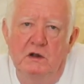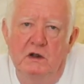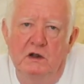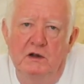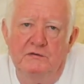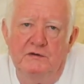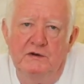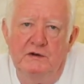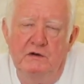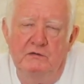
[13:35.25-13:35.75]
I
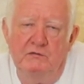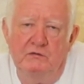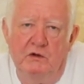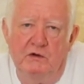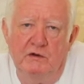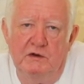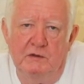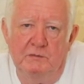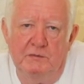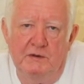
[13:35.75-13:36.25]
think you've
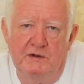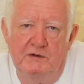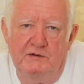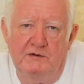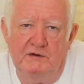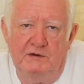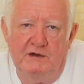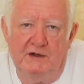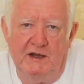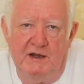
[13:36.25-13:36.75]
got the
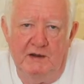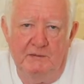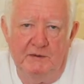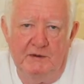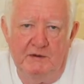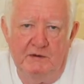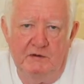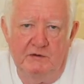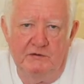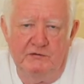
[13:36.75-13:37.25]
ability to keep
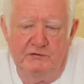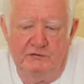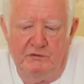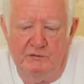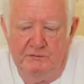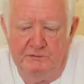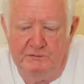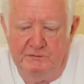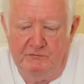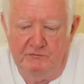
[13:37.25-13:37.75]
it, because
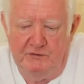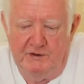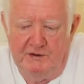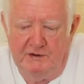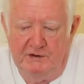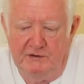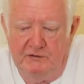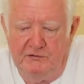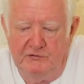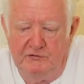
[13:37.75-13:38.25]
some
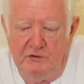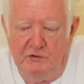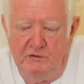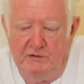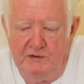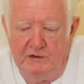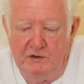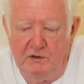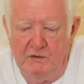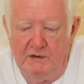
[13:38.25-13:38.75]
readings show
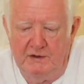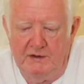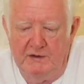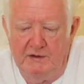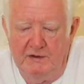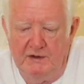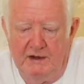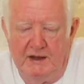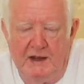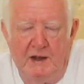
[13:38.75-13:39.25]
it
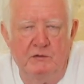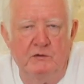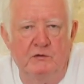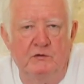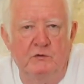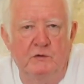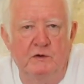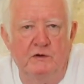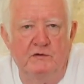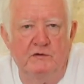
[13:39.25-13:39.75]
going out as
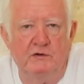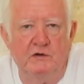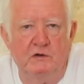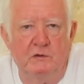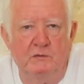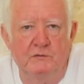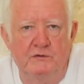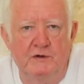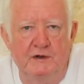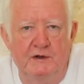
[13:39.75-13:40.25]
quick as it
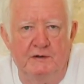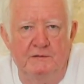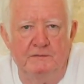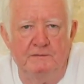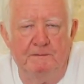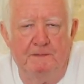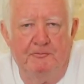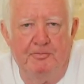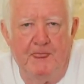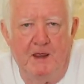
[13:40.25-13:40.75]
comes in.
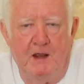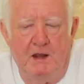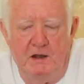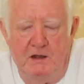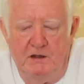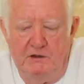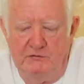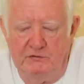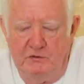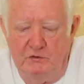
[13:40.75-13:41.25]

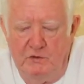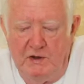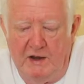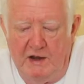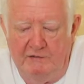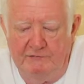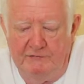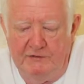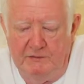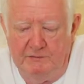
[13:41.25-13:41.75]
So you
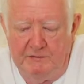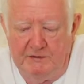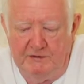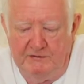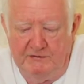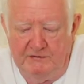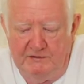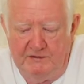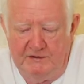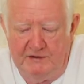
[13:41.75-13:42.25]
have the
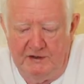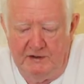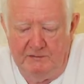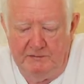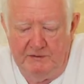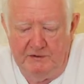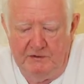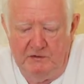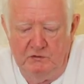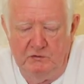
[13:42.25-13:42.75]
ability to
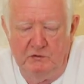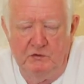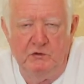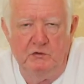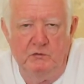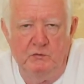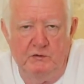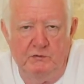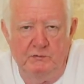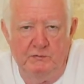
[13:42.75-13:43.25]
keep it. You're
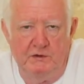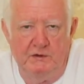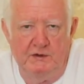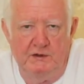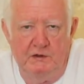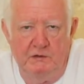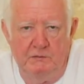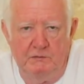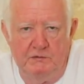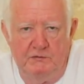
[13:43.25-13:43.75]
good with money,
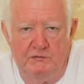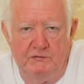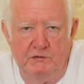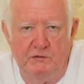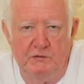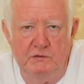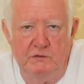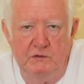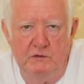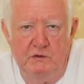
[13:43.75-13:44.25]
number
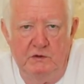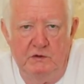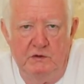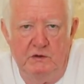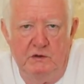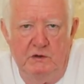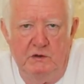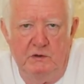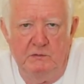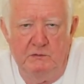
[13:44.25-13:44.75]
2.
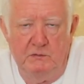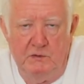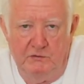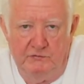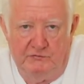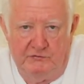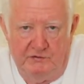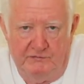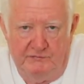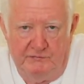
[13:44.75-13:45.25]

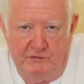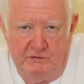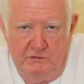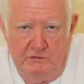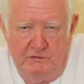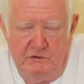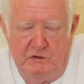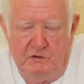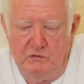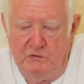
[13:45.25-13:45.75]
Most of you,
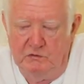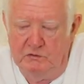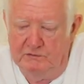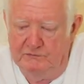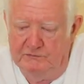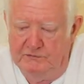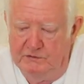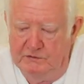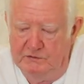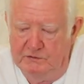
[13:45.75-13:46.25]
not all
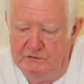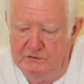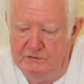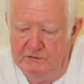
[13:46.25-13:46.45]
of you.